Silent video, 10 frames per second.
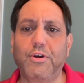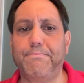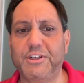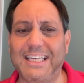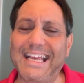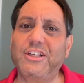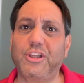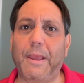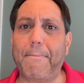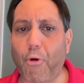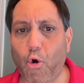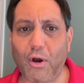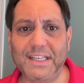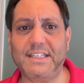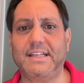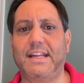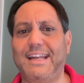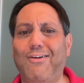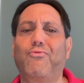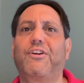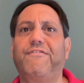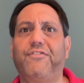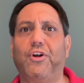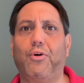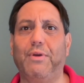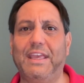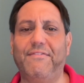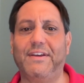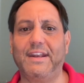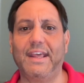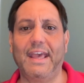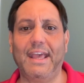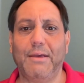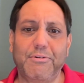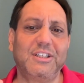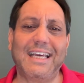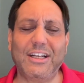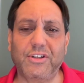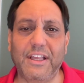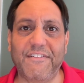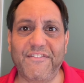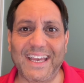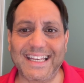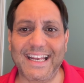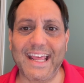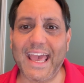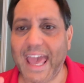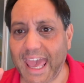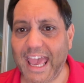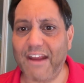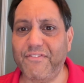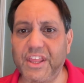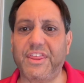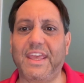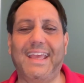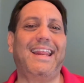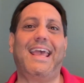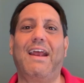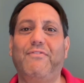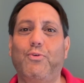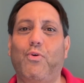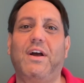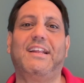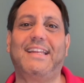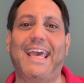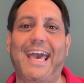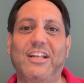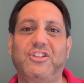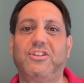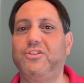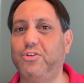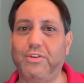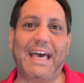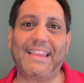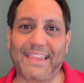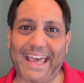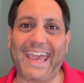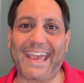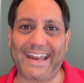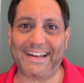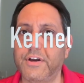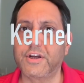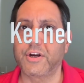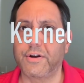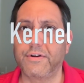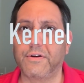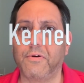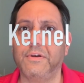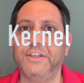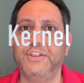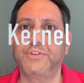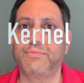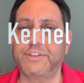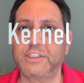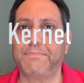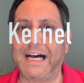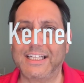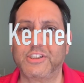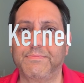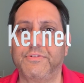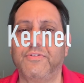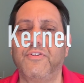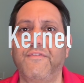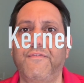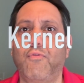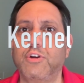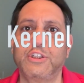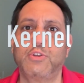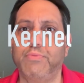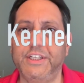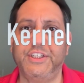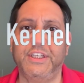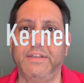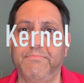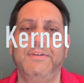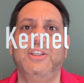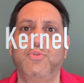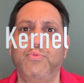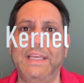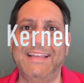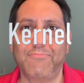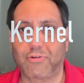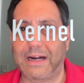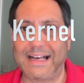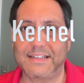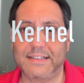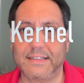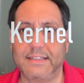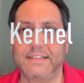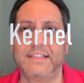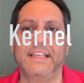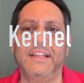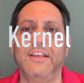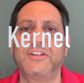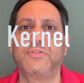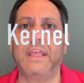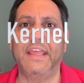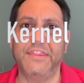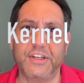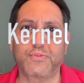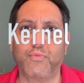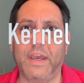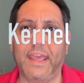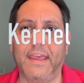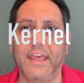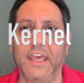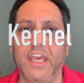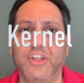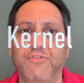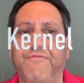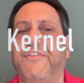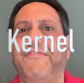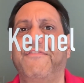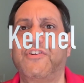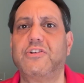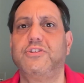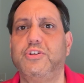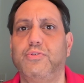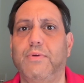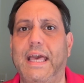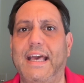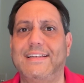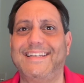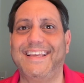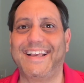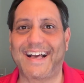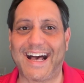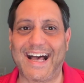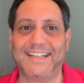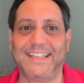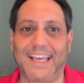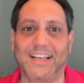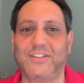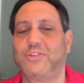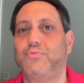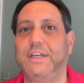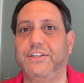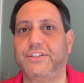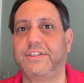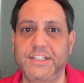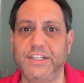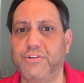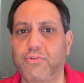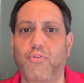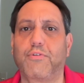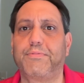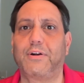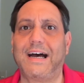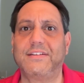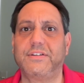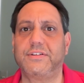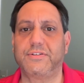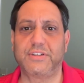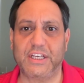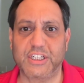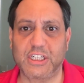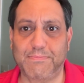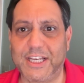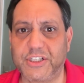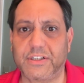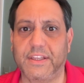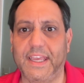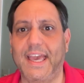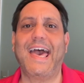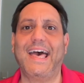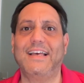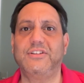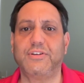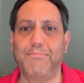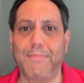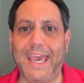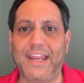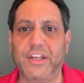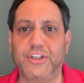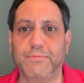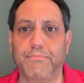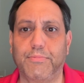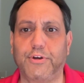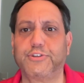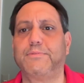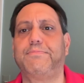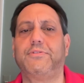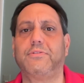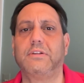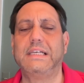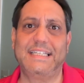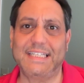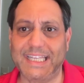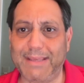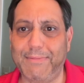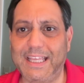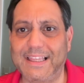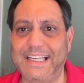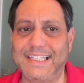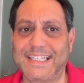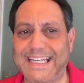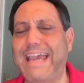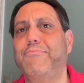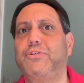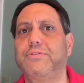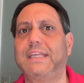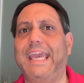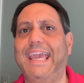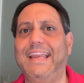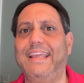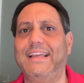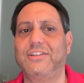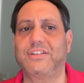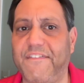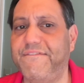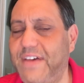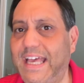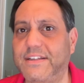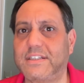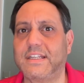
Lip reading: potentially poison a network flow, even potentially affecting everything and everyone attached to that LAN. The kernel is responsible for switching between processes. In this way, it's referred to as a context switch. Single core processors especially had to manage multiple seemingly simultaneous events